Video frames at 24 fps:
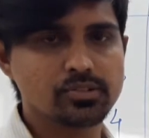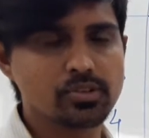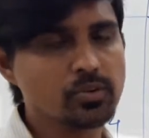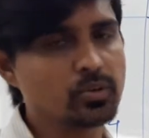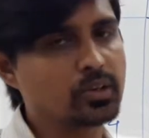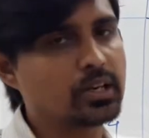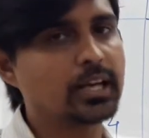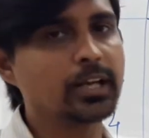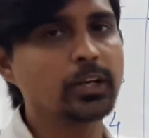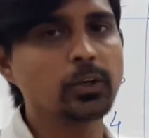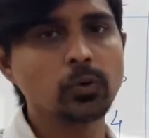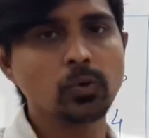so
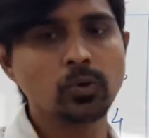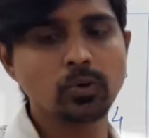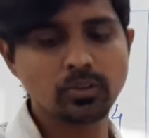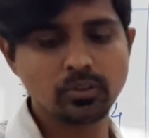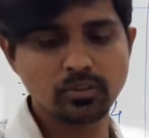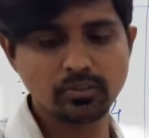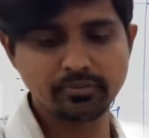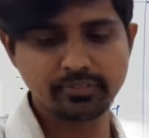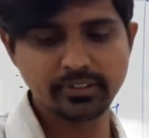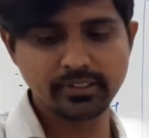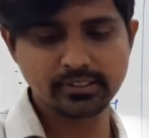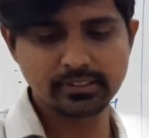you can't go
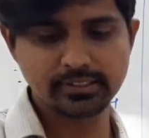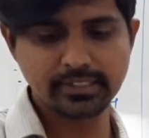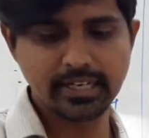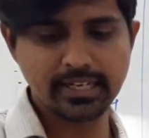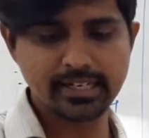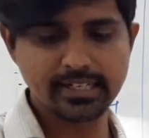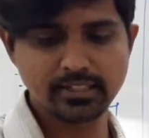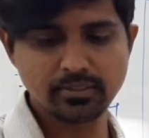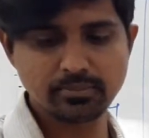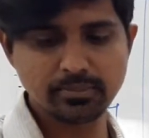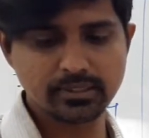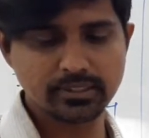on with
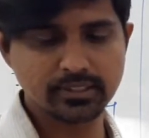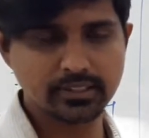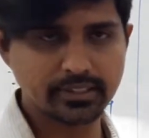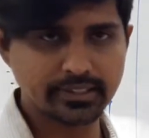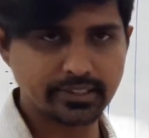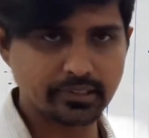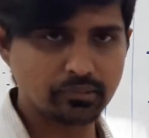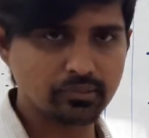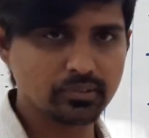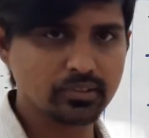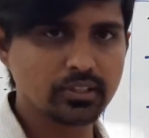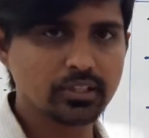direct method
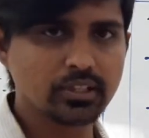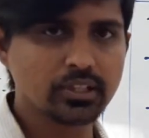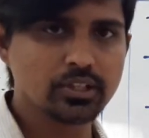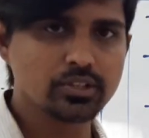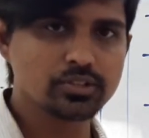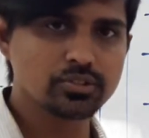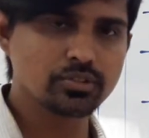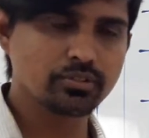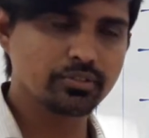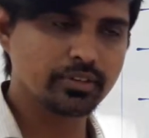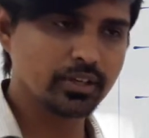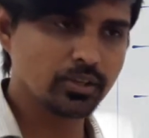now.
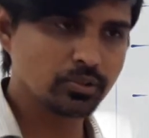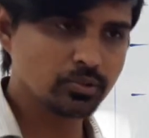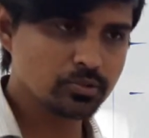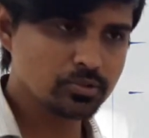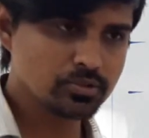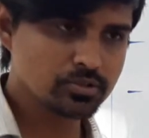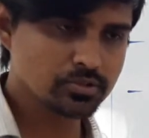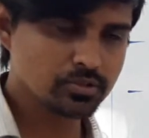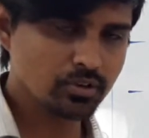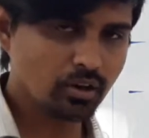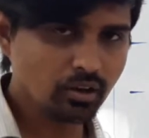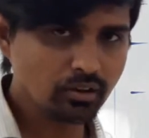So we have to
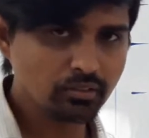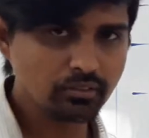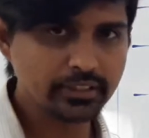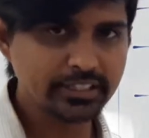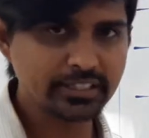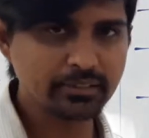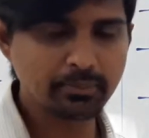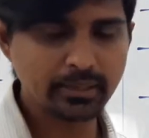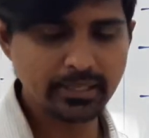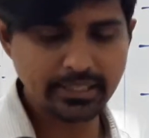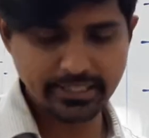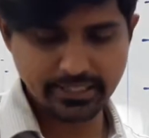solve
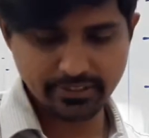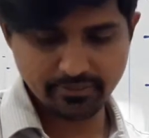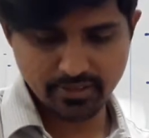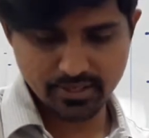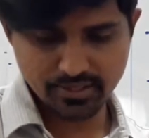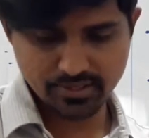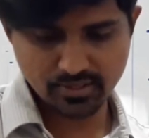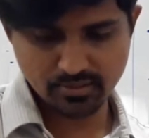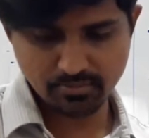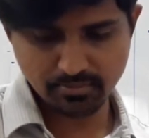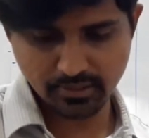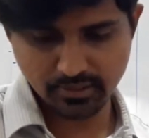it by
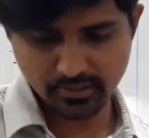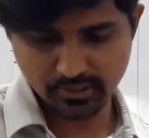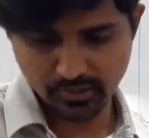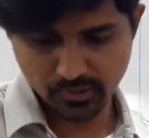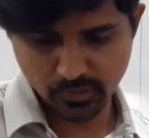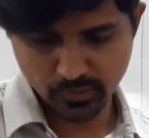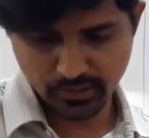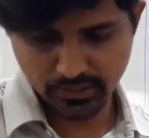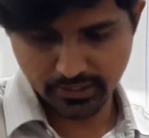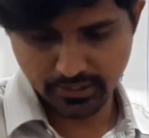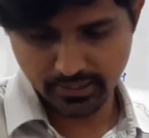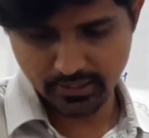deviation method
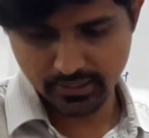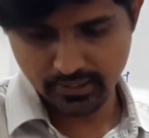only.